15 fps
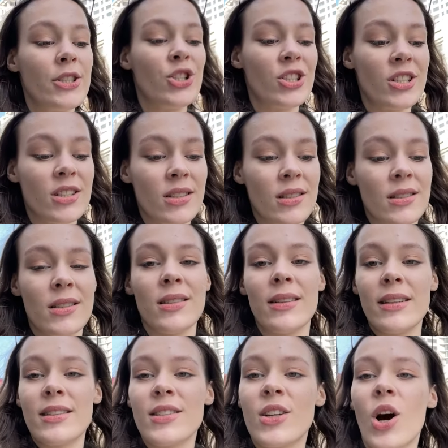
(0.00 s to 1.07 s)
just
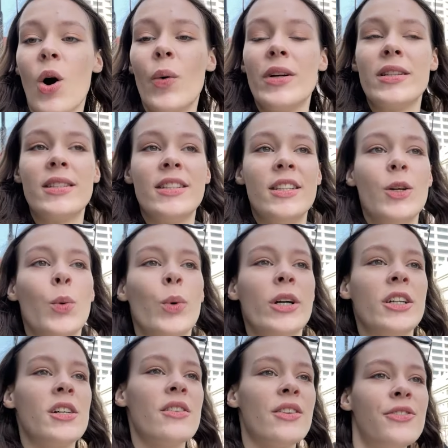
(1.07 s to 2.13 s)
let's go and see
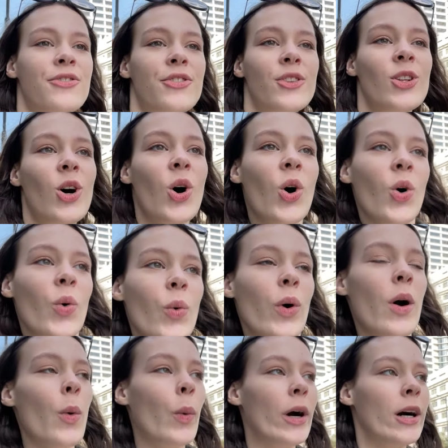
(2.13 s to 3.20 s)
where the flow
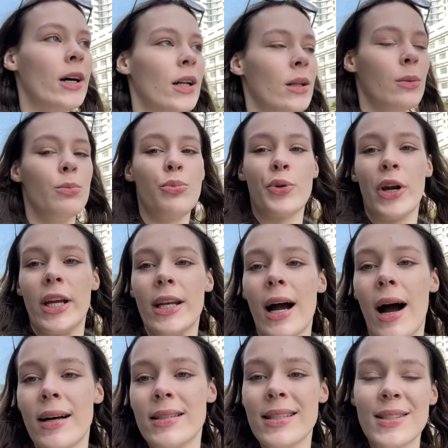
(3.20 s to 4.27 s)
will bring
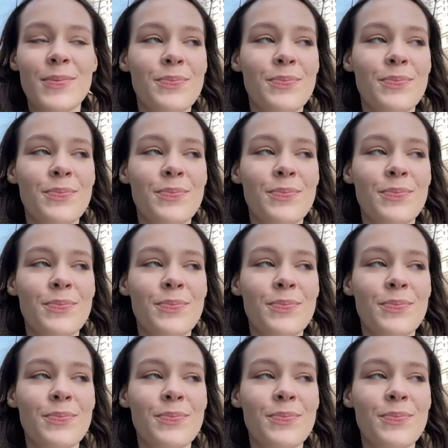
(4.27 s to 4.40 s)
us.